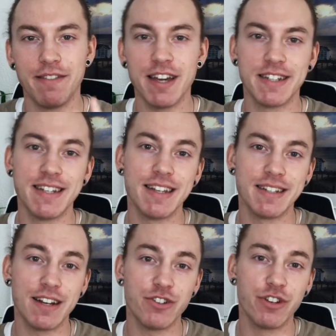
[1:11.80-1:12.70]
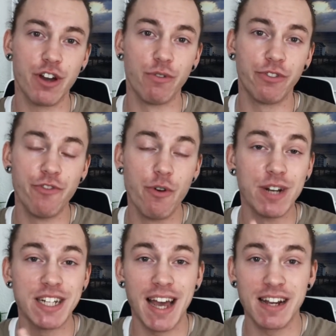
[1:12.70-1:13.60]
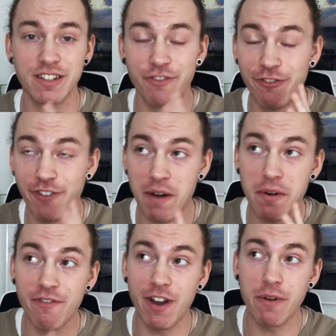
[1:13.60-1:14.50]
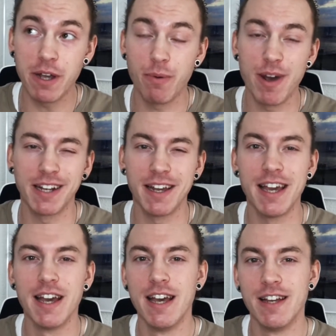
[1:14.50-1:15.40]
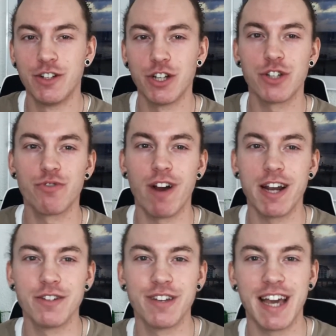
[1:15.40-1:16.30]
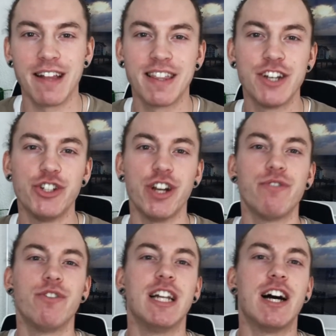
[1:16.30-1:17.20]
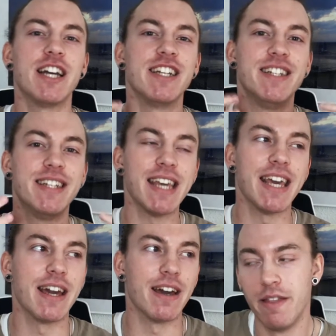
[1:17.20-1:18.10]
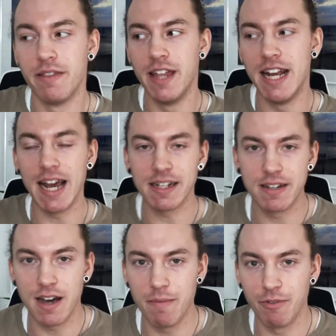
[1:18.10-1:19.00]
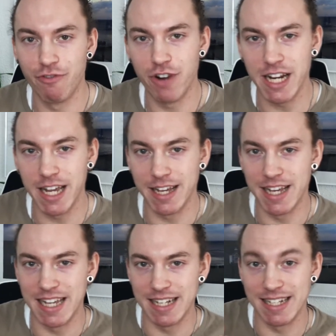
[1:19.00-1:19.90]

idea is that you go through a text very, very quickly, just trying to get the general idea. The next type of reading is